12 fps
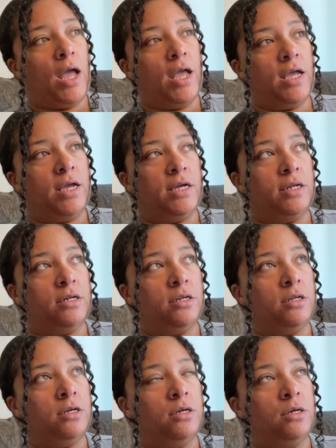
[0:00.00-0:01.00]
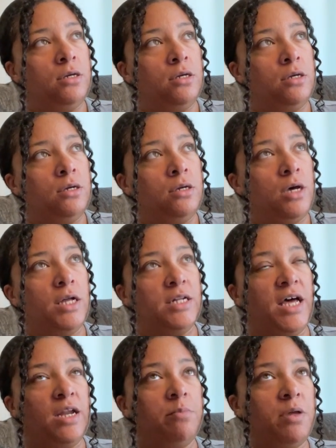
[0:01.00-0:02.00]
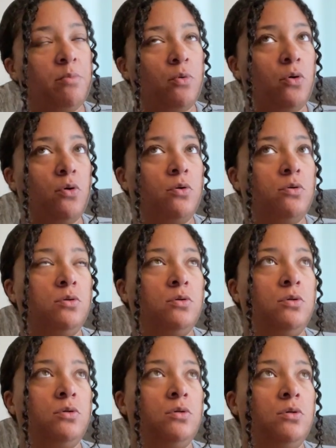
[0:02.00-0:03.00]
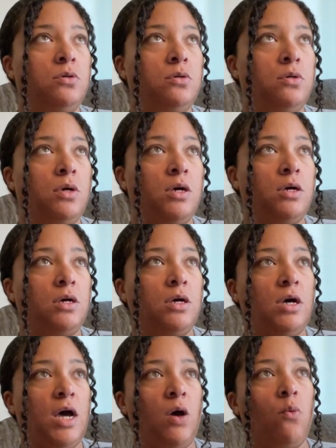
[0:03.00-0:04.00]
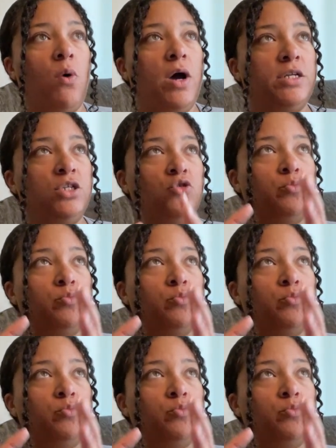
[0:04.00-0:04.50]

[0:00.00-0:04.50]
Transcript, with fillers: And a lot of people, I want to